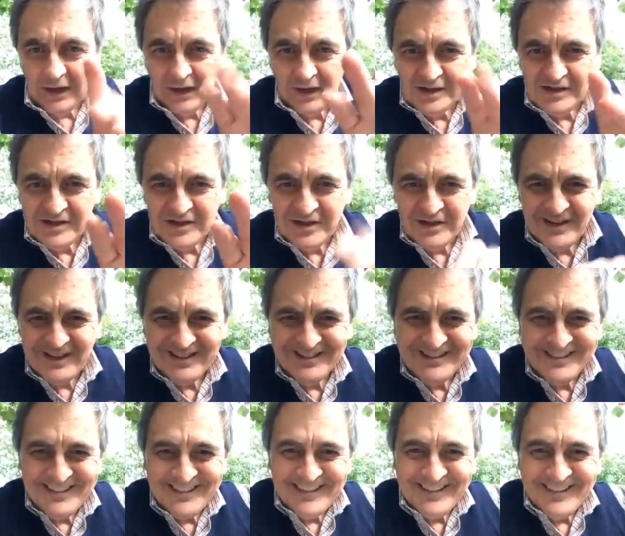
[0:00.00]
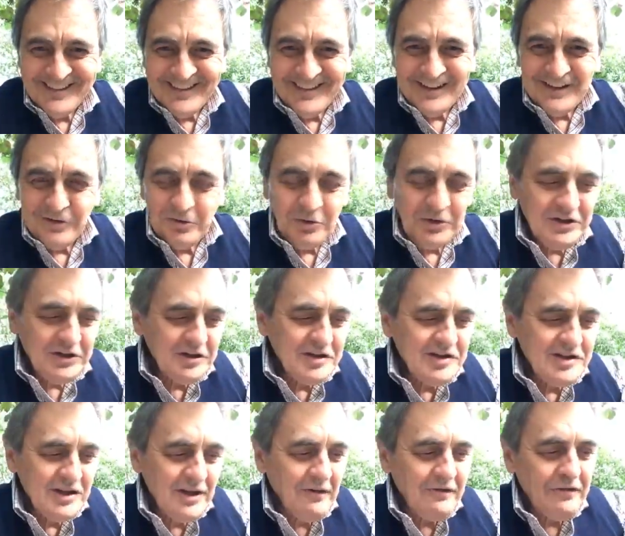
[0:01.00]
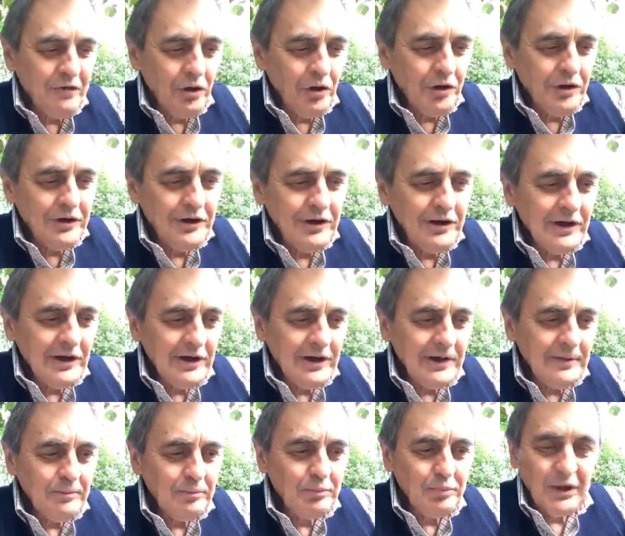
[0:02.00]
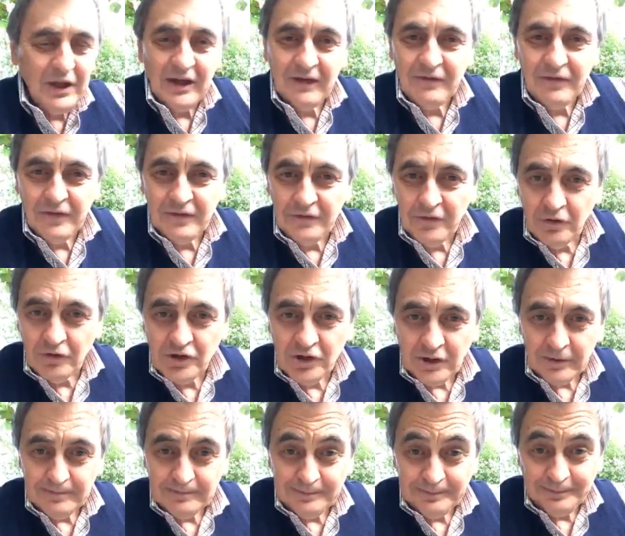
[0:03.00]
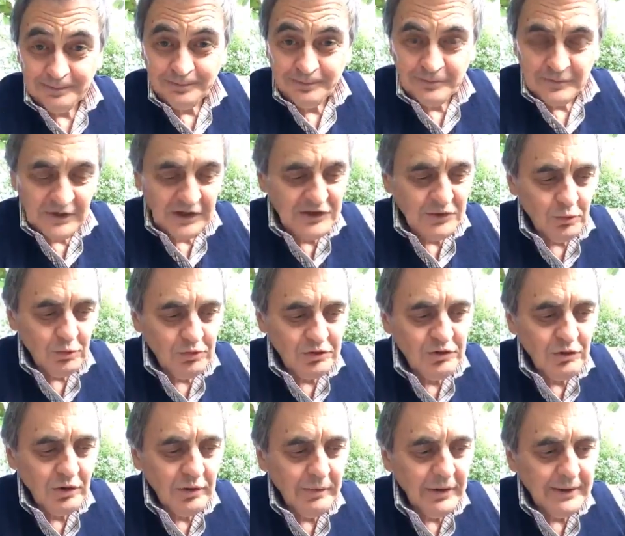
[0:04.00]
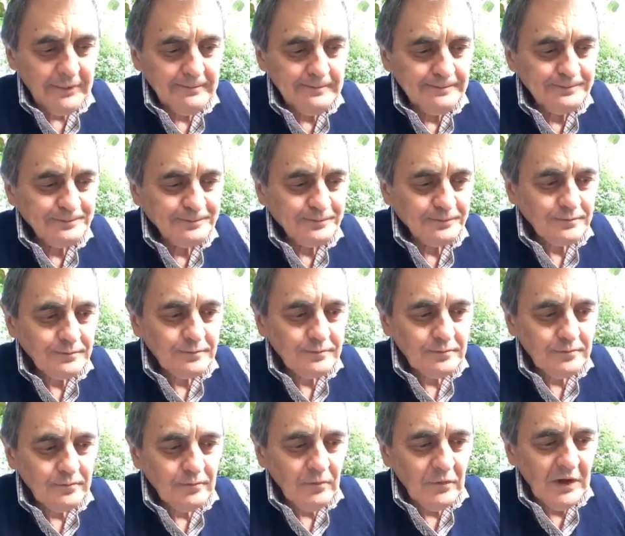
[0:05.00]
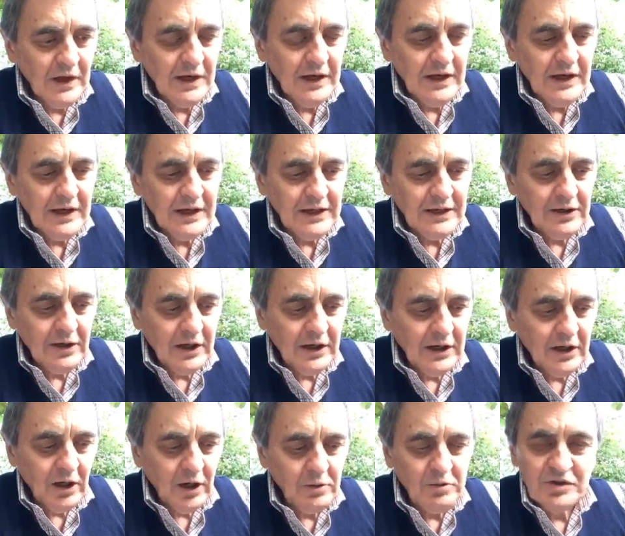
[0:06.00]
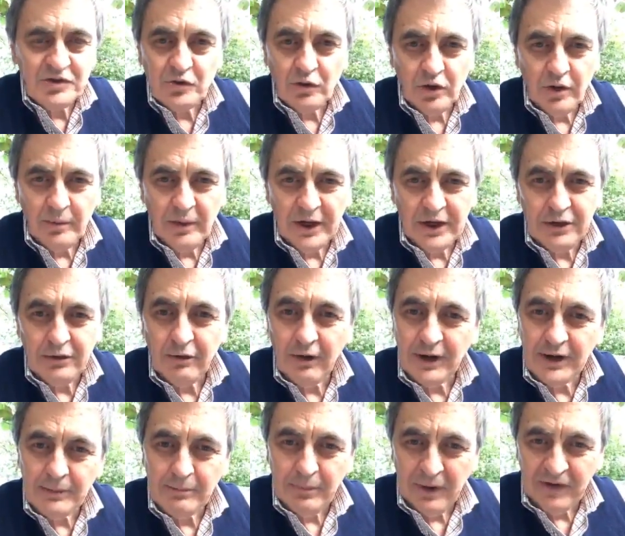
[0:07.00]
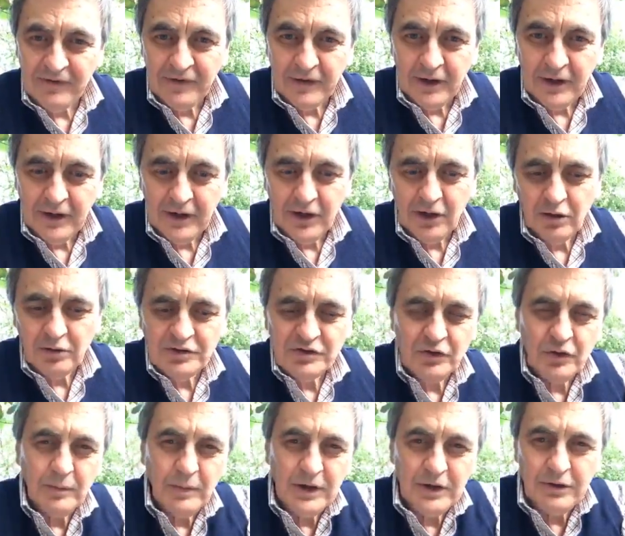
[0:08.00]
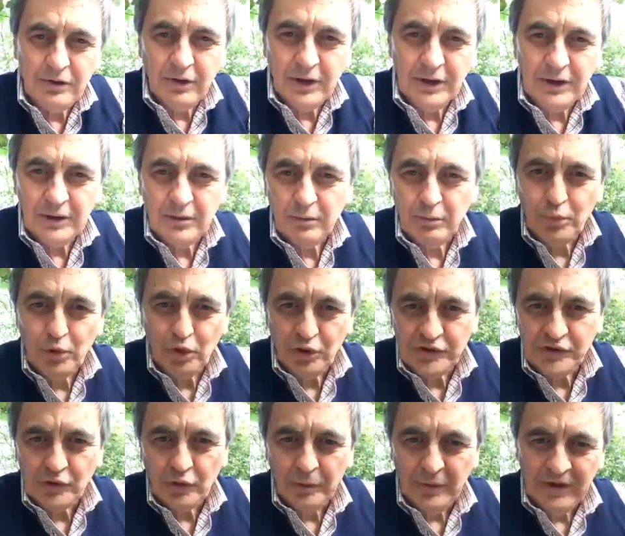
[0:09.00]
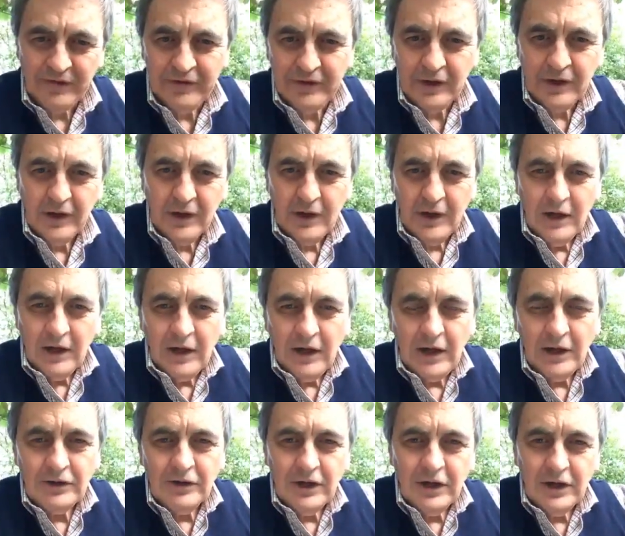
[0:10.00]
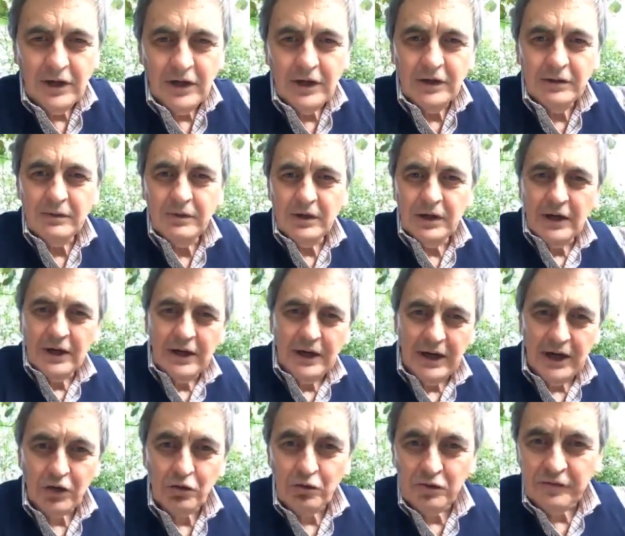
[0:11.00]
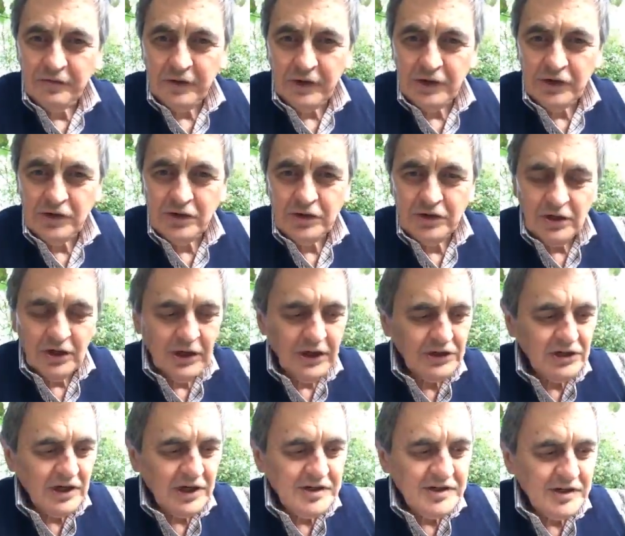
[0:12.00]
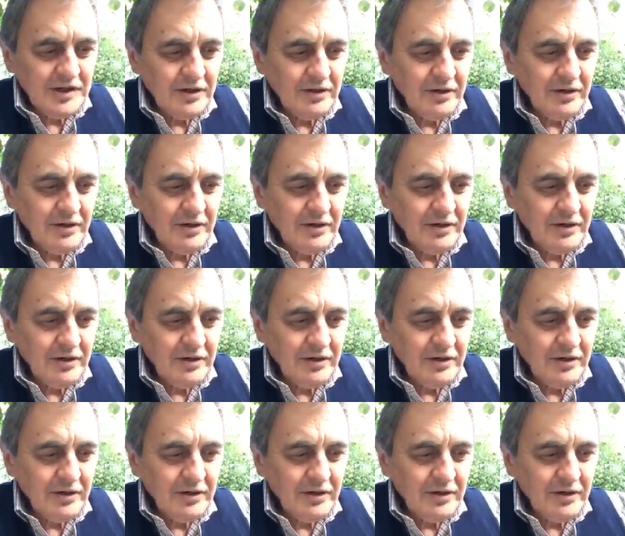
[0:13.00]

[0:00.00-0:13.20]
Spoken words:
Leslie. We did stuff on plan for the future. That's what we were talking about. And I was talking about creating buffer, and I was talking about creating personal buffer. And then our good friend Jason